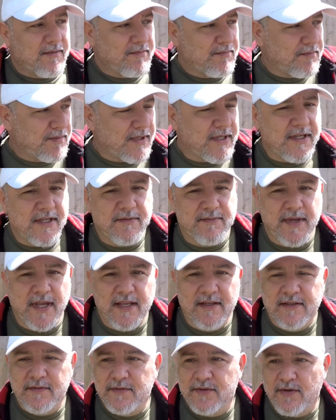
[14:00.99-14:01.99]
please, man,
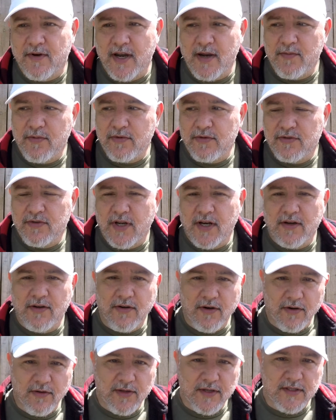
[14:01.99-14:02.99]
subscribe. We're gonna try to
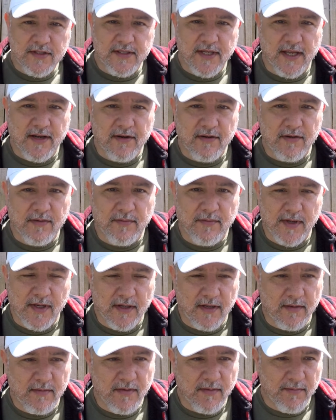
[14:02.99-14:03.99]
grow this channel to be
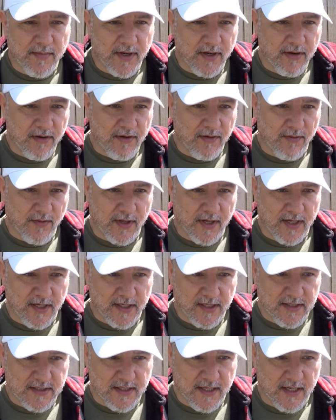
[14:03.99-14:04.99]
bit bigger than what it
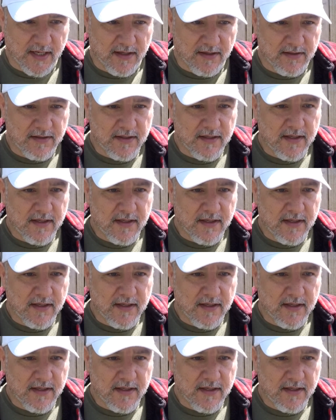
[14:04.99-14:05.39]
is now.